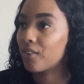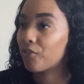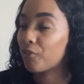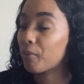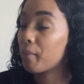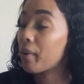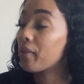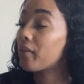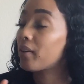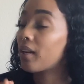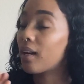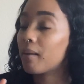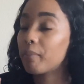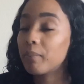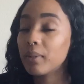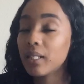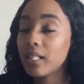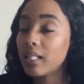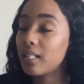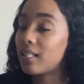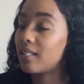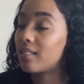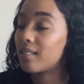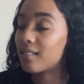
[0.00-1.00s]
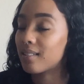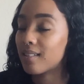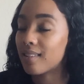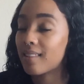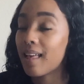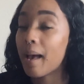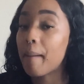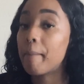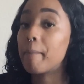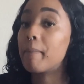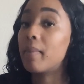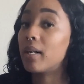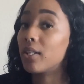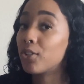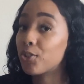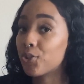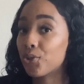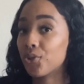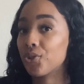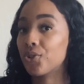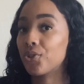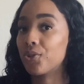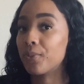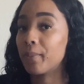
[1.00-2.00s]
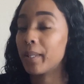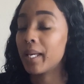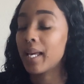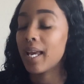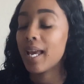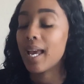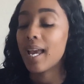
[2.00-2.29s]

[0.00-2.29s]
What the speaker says: from other companies that mushroom,